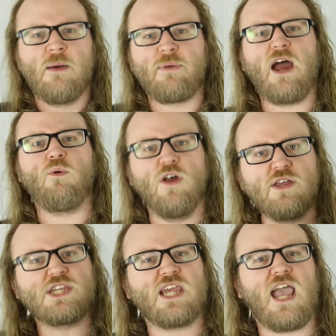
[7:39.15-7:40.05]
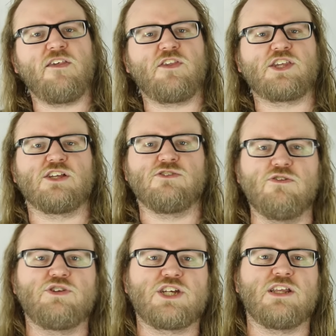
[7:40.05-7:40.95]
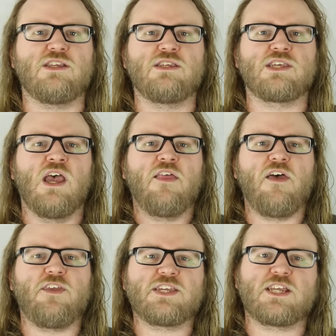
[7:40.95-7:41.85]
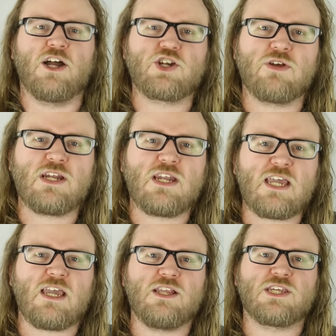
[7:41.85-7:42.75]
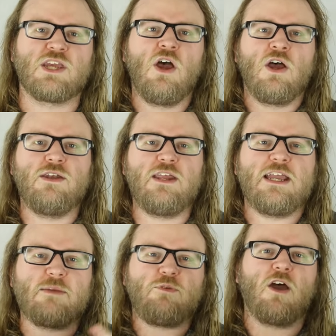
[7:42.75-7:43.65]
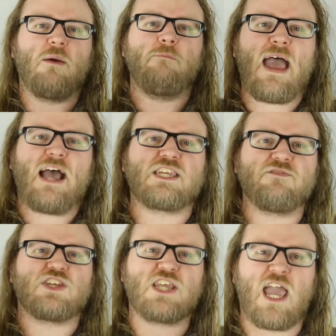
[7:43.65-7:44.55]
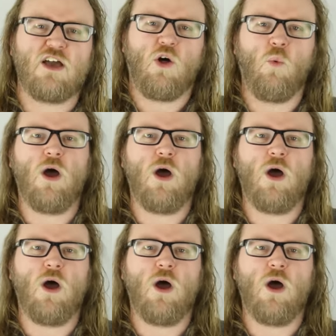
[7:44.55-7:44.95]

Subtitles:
but I will say that the solutions that this country needs need to be on a massive scale.